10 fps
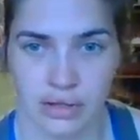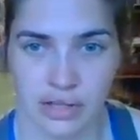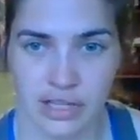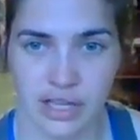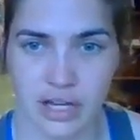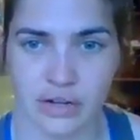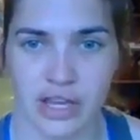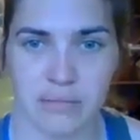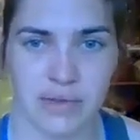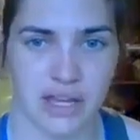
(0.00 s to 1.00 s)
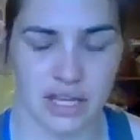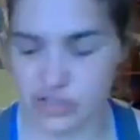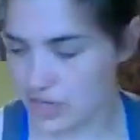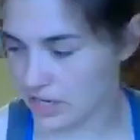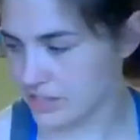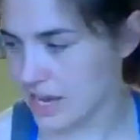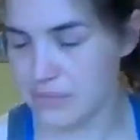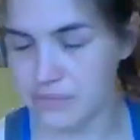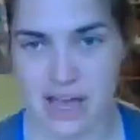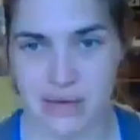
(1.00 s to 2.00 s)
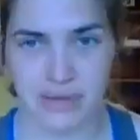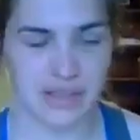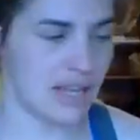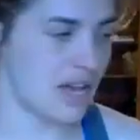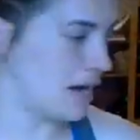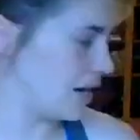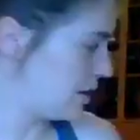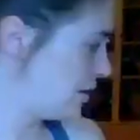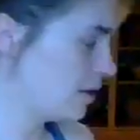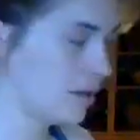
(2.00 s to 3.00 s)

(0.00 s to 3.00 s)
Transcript: There you go, KB. Try to tap, tap in the air.